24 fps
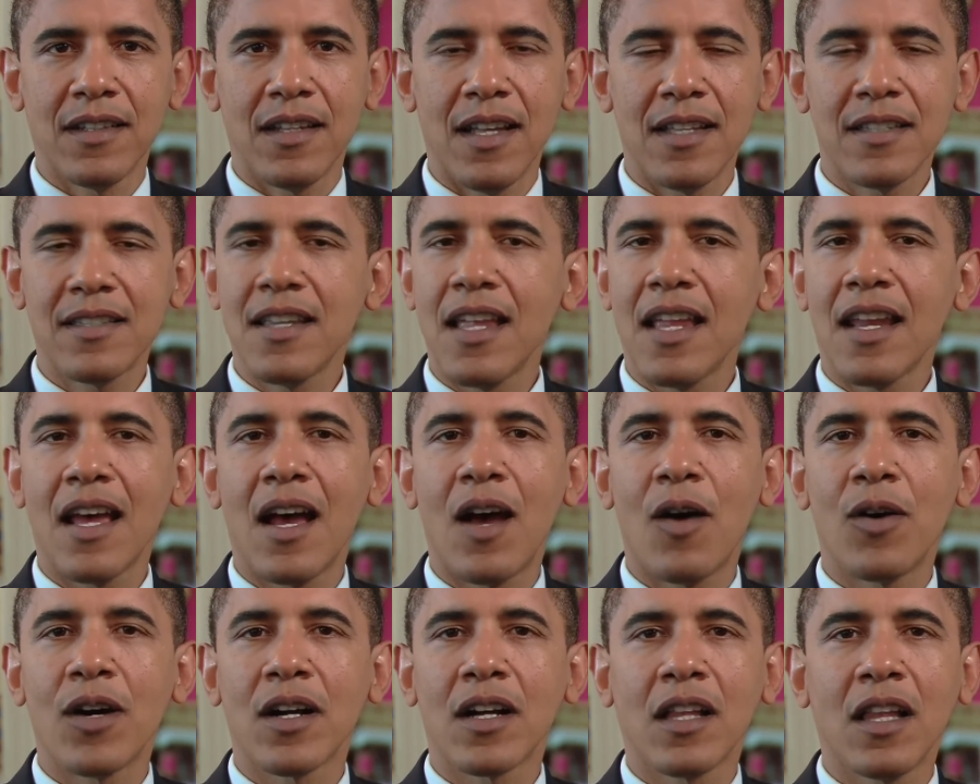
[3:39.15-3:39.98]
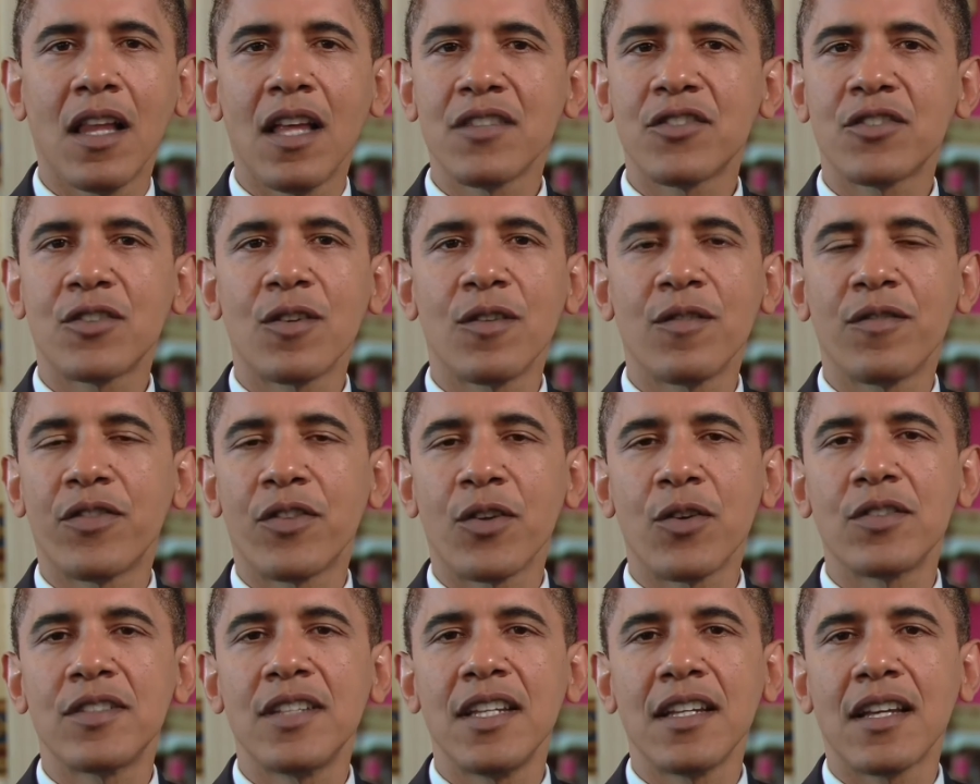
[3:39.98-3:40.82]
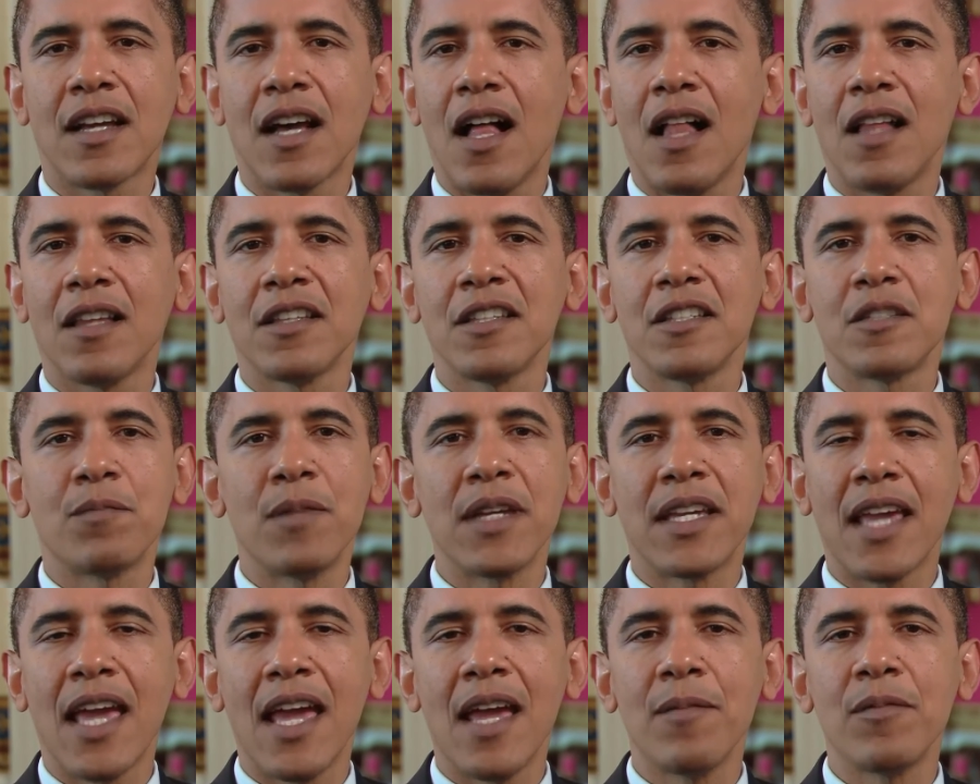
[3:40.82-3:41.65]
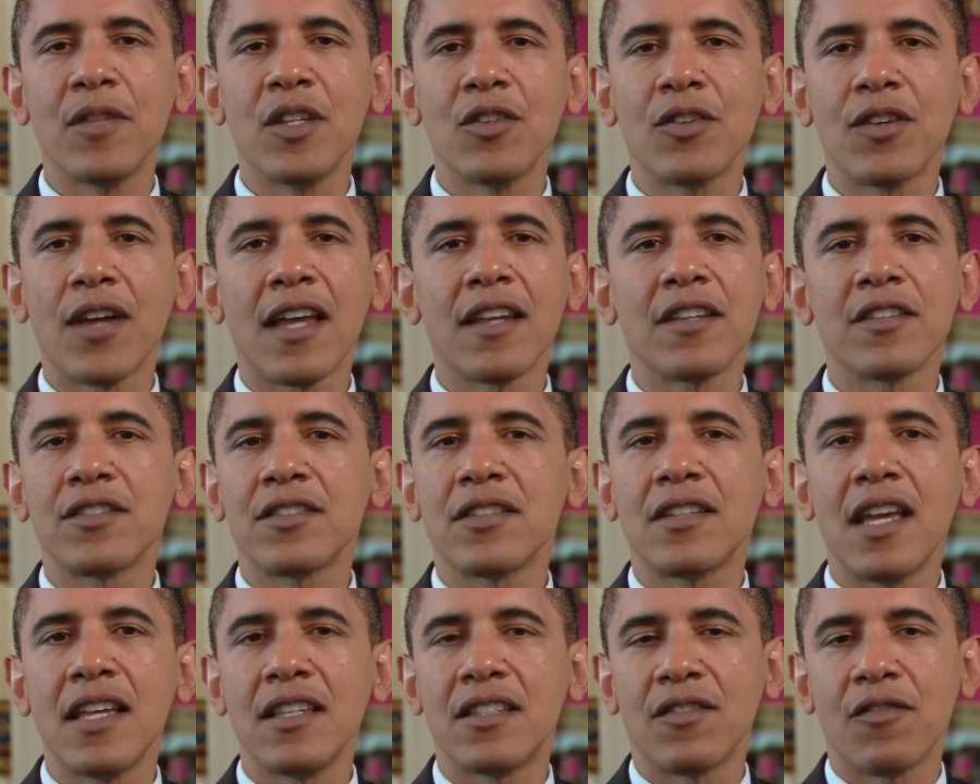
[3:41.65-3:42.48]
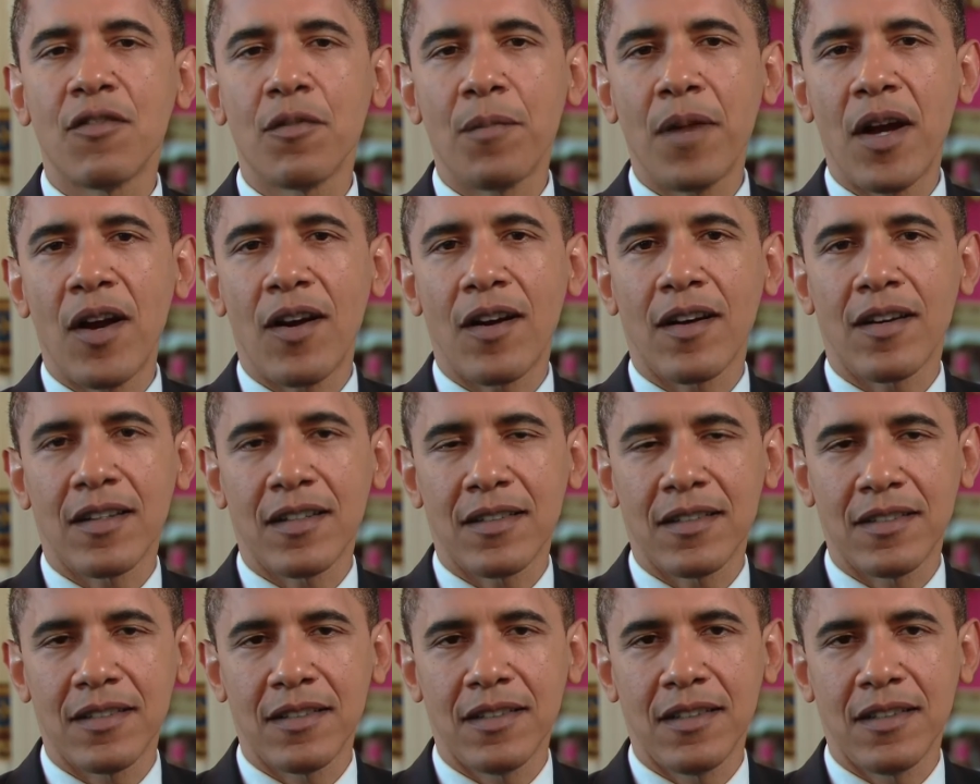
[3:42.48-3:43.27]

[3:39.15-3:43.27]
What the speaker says: That's not how a cluster of 13 colonies became the United States of America.